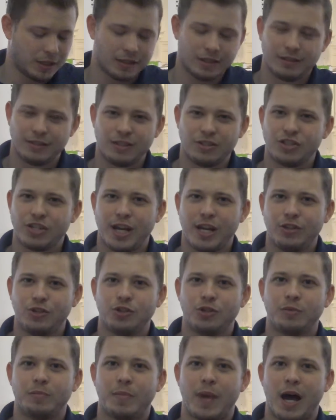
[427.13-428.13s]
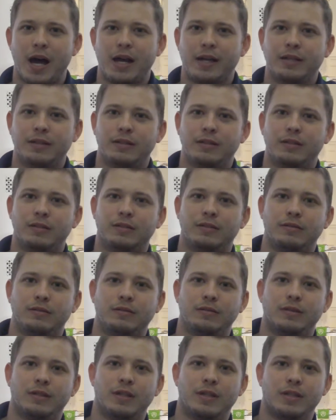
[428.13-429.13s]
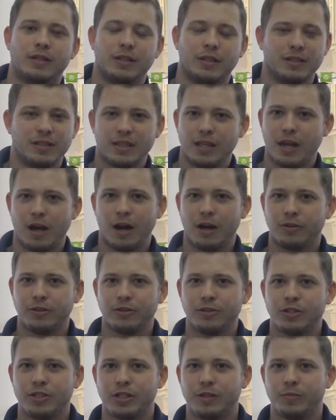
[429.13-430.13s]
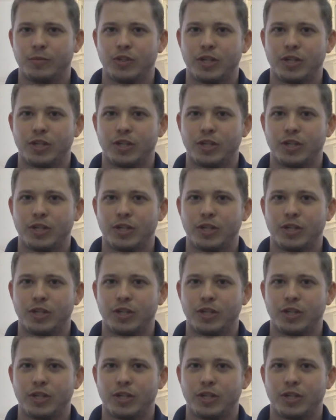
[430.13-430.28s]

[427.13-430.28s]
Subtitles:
Does it change your mind? Does the authorship